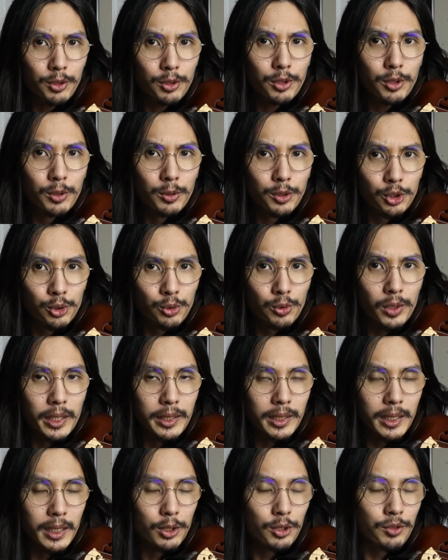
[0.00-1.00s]
you
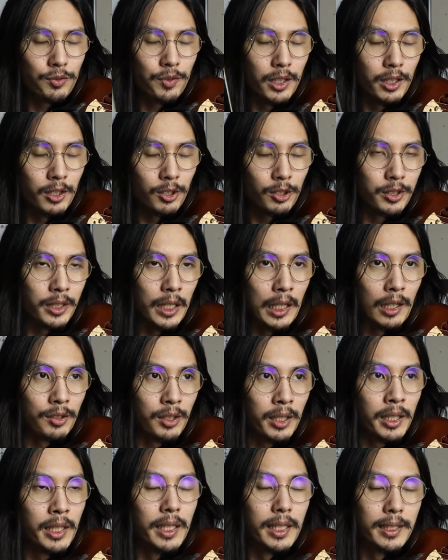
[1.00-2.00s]
strike each finger down,
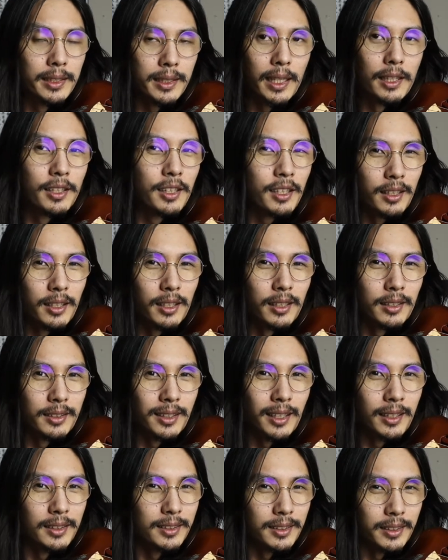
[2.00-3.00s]
is anything
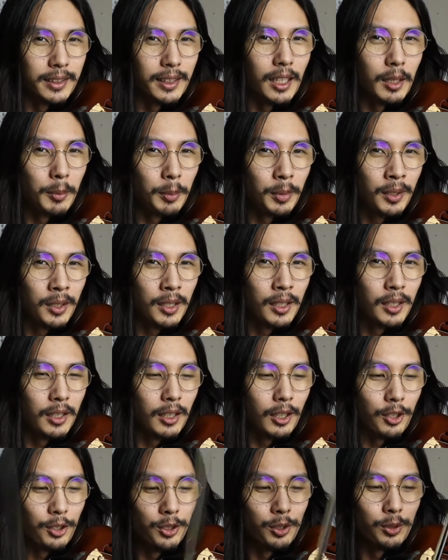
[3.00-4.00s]
tensing up?
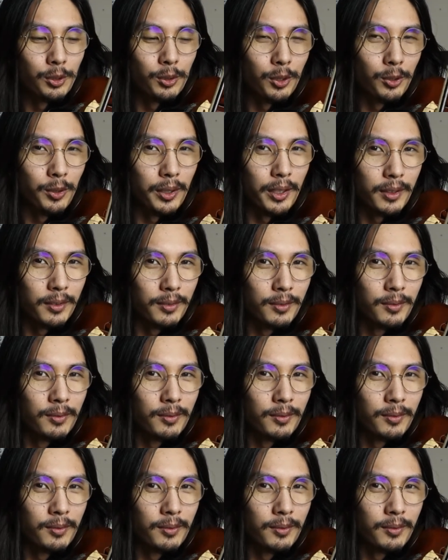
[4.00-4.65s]
Are you going